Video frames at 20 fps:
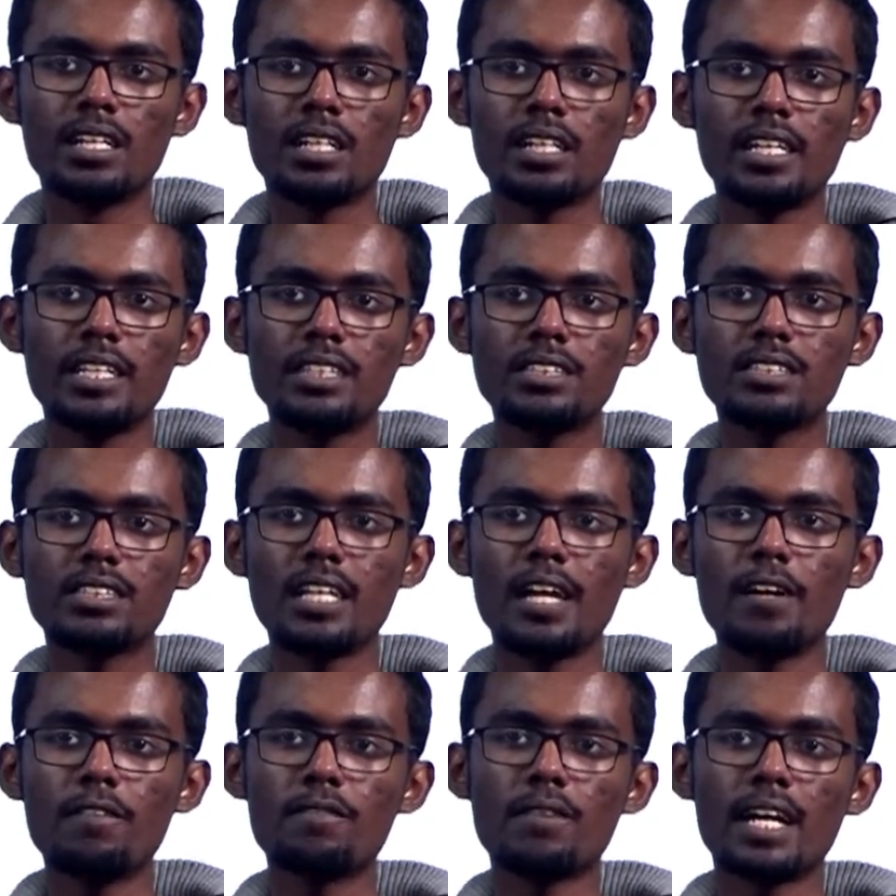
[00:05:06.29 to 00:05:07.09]
Click
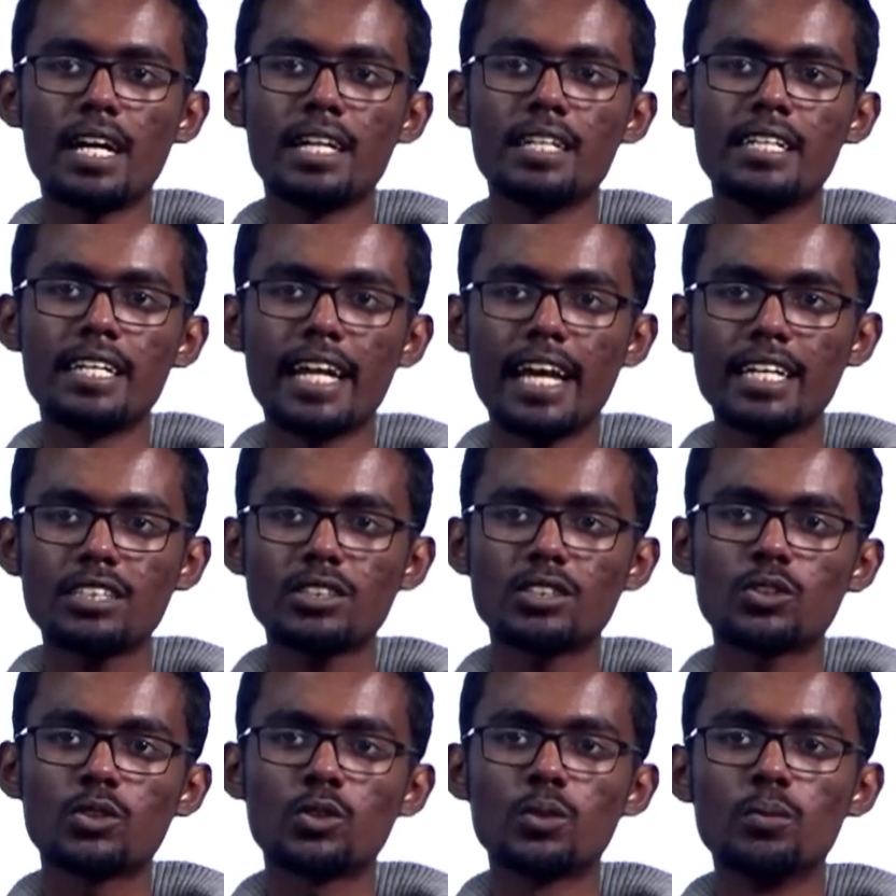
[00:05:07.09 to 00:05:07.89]
Save and
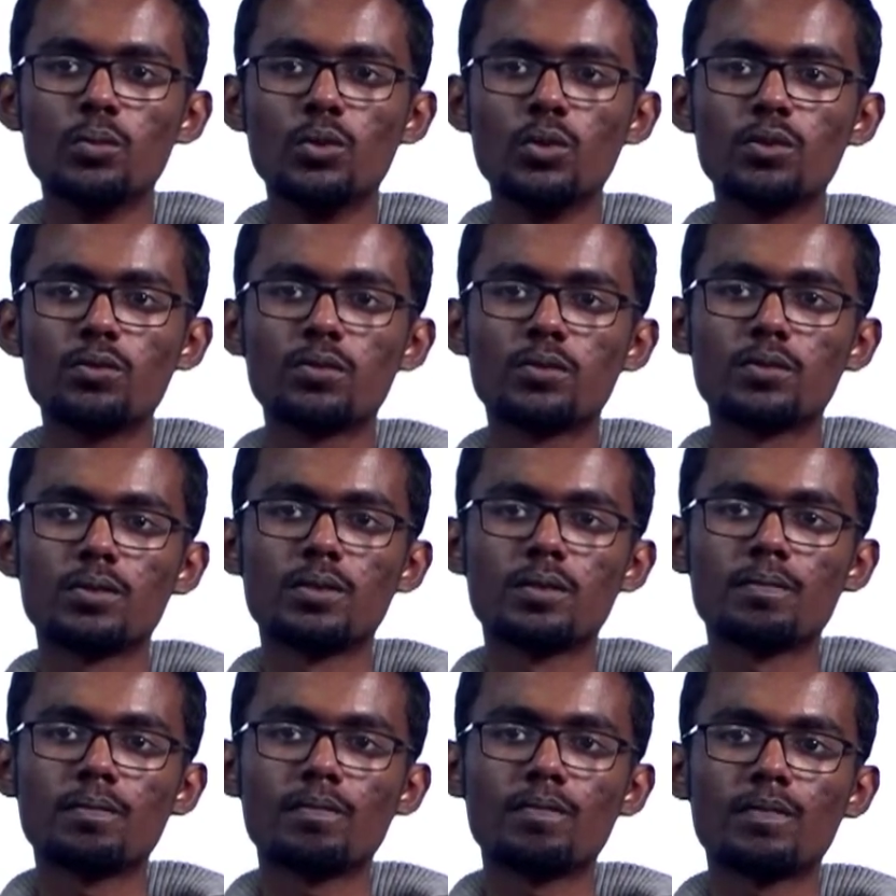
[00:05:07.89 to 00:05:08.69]
Next to move
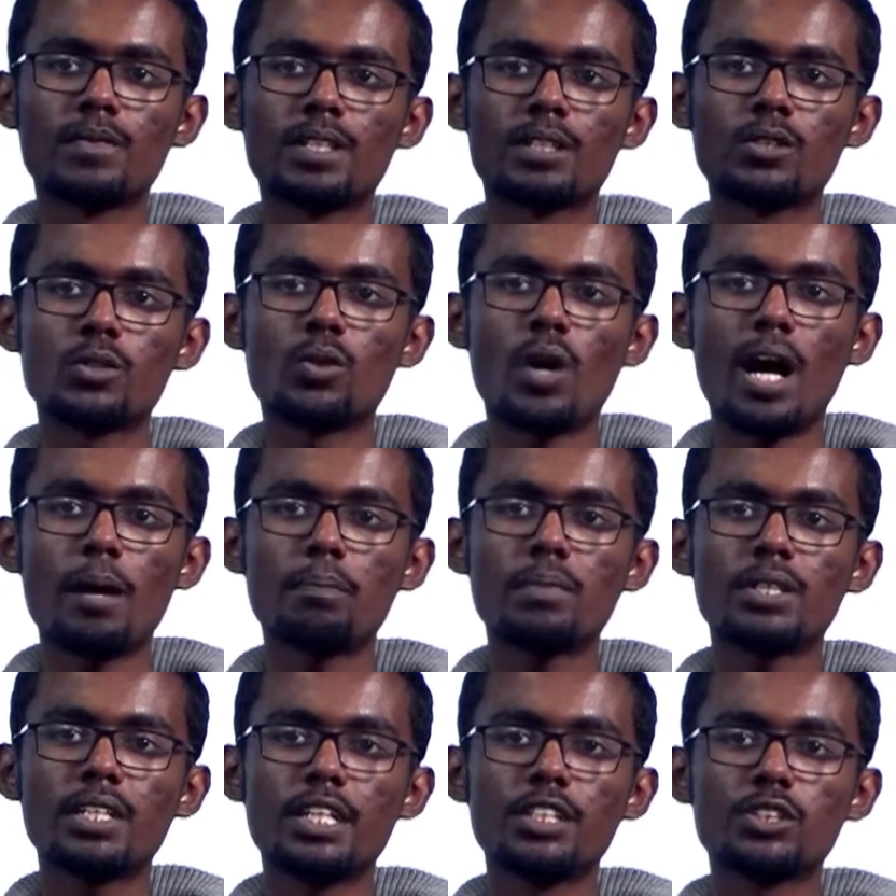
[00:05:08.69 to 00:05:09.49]
to
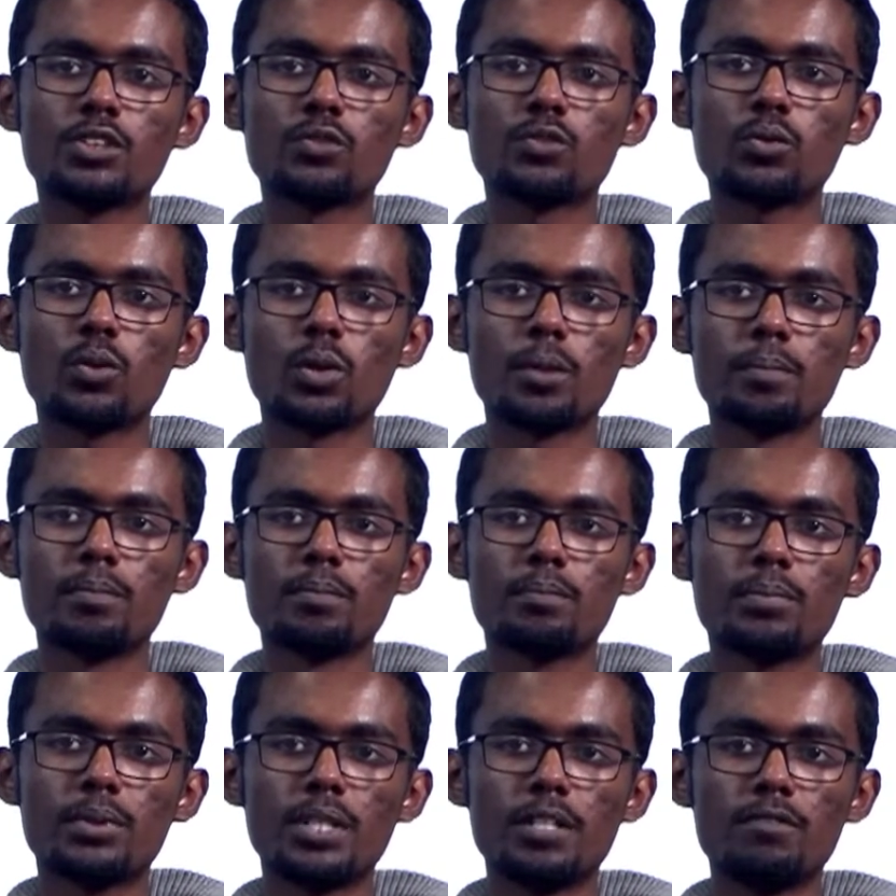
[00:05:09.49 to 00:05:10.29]
Application
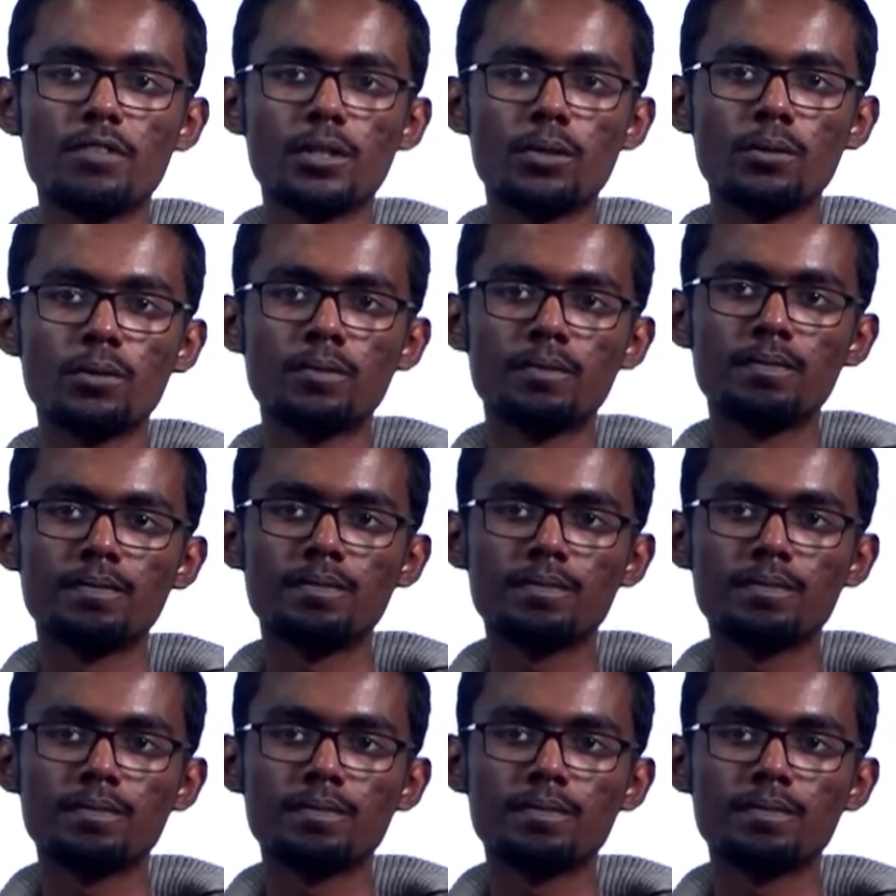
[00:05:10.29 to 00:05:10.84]
Form Preview.